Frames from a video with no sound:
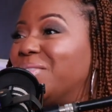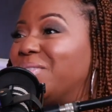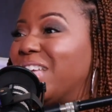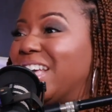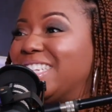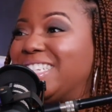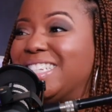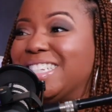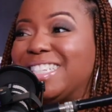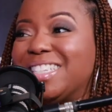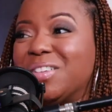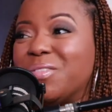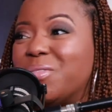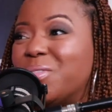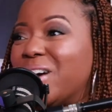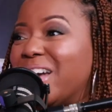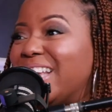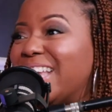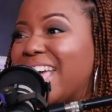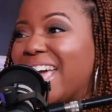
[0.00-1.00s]
That's just
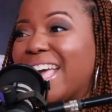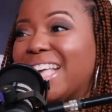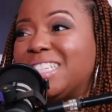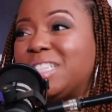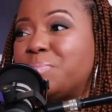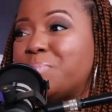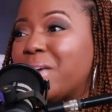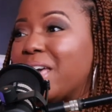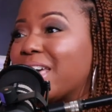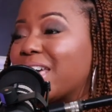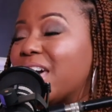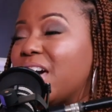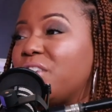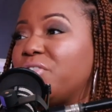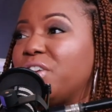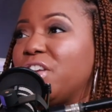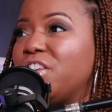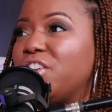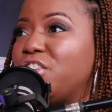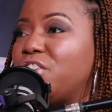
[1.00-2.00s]
one aspect
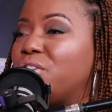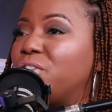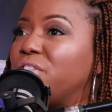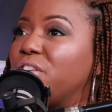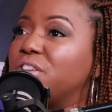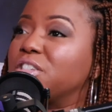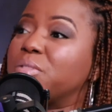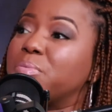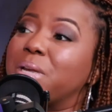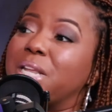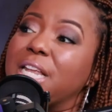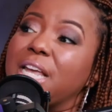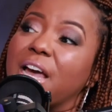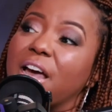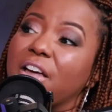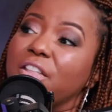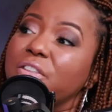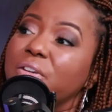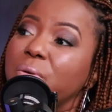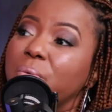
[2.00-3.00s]
of it. You know, there's many
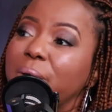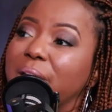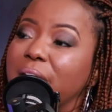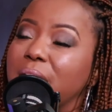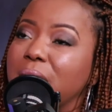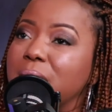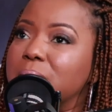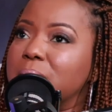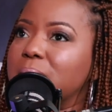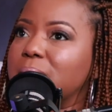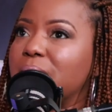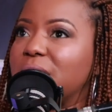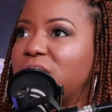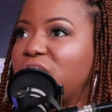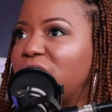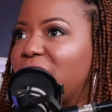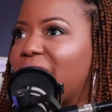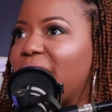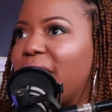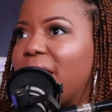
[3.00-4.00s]
other ways,
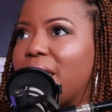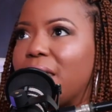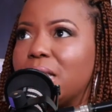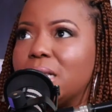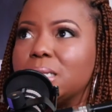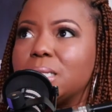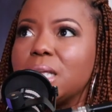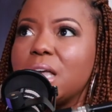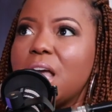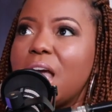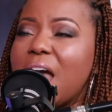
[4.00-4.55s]
such as